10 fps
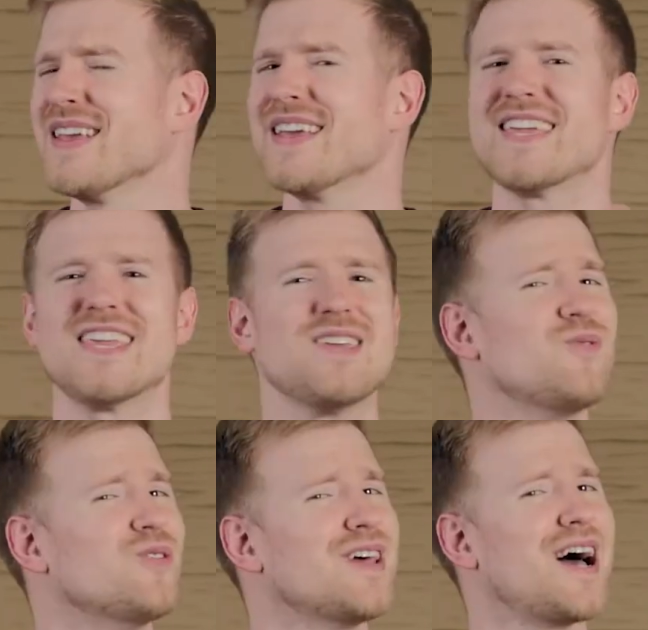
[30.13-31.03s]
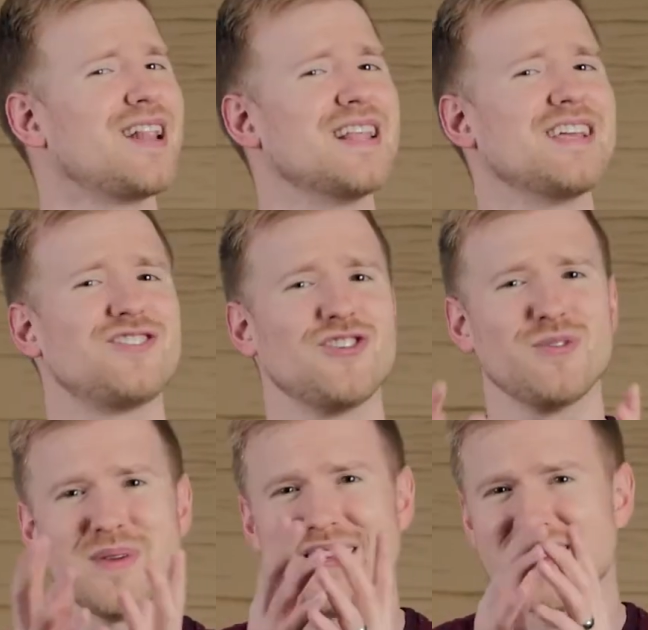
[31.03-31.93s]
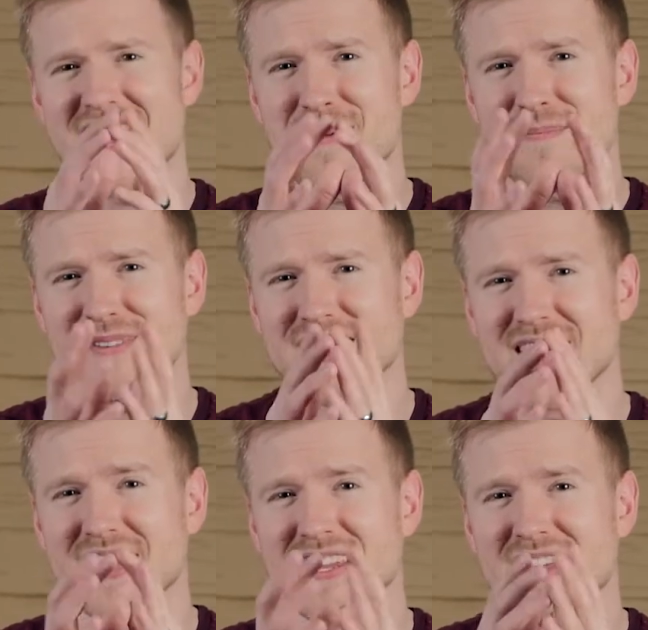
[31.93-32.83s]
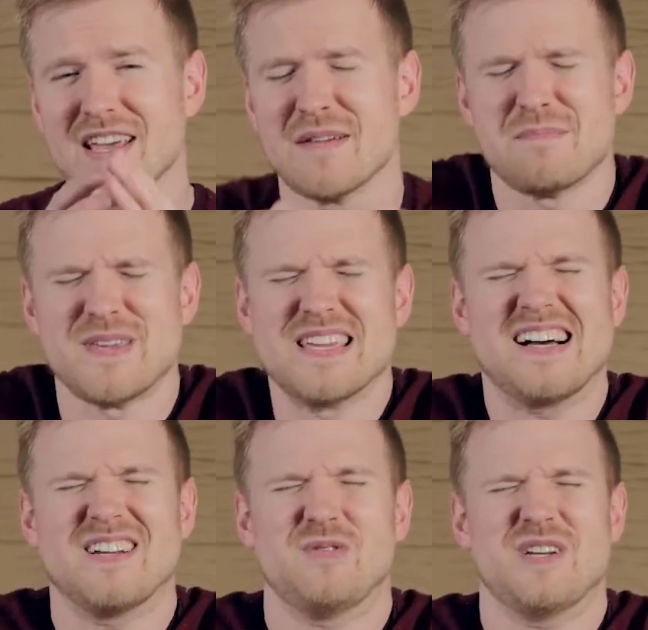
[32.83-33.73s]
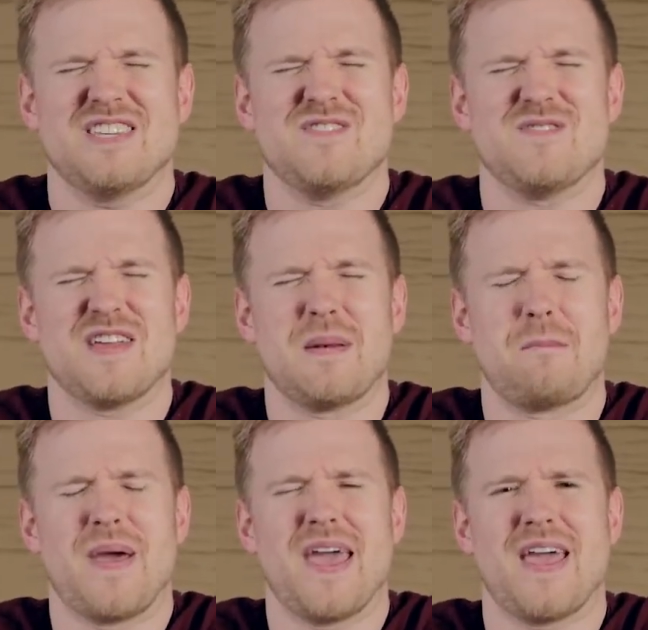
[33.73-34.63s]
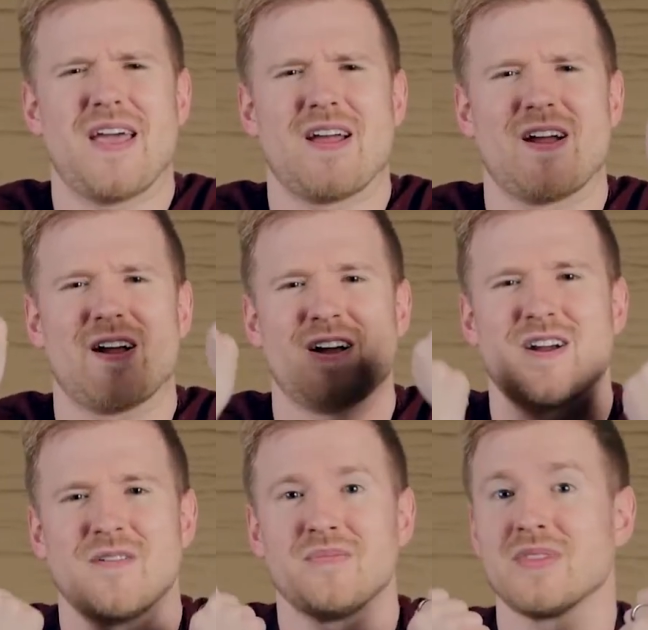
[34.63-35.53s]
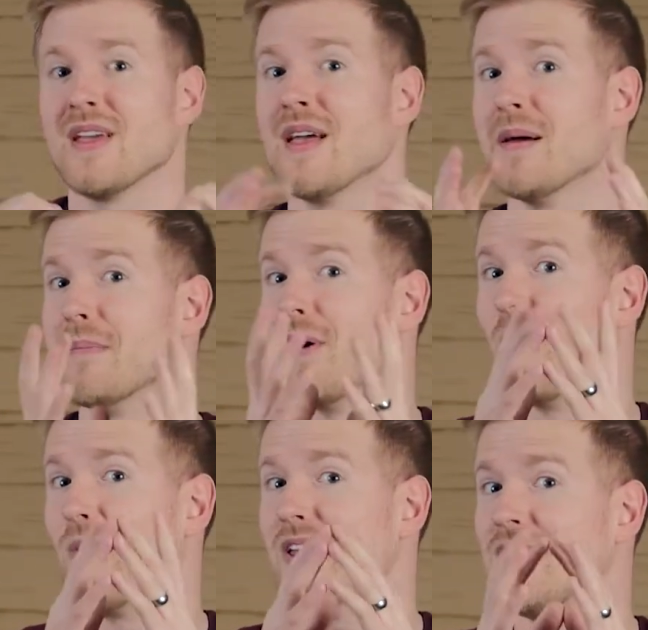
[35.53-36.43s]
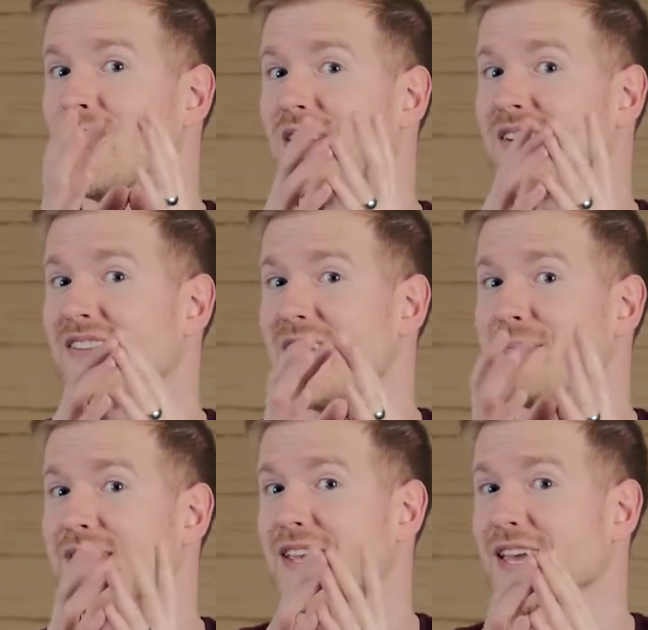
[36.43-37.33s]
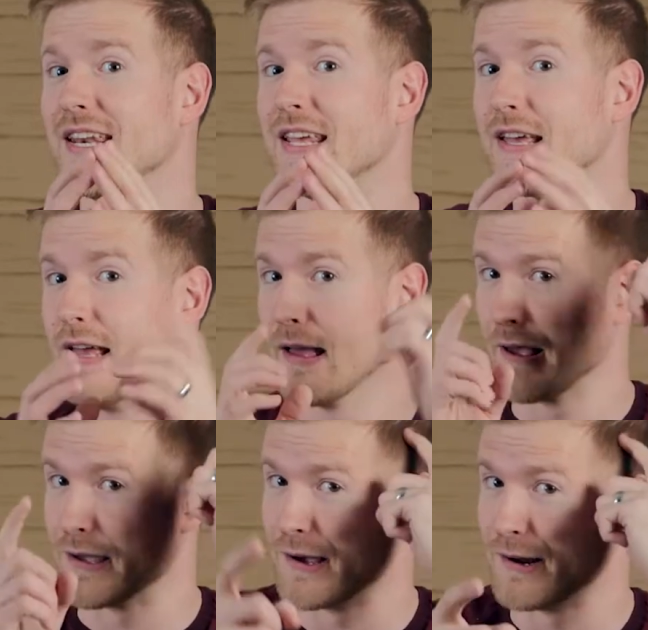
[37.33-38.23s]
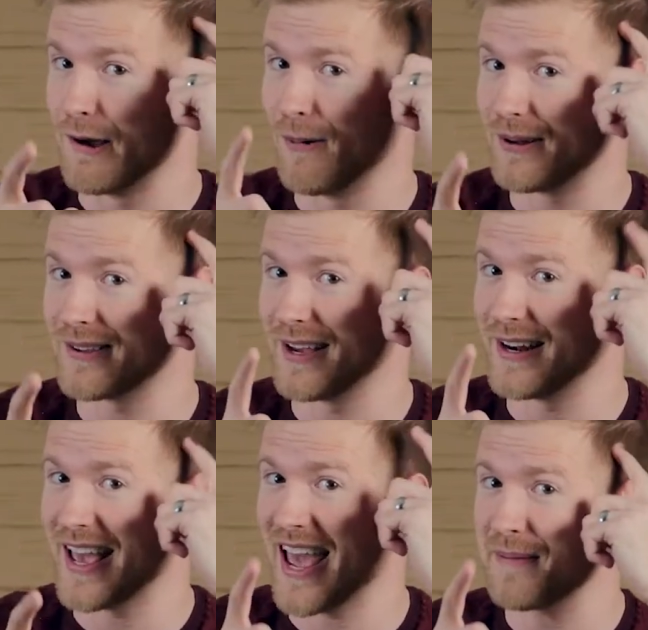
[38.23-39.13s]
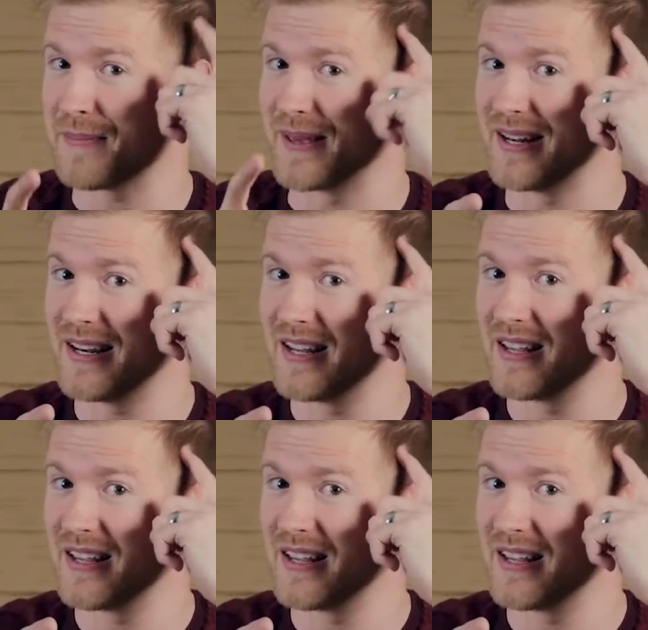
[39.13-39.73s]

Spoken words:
He will not let you be tempted beyond what you can bear. But when you are tempted, you know what's going to happen.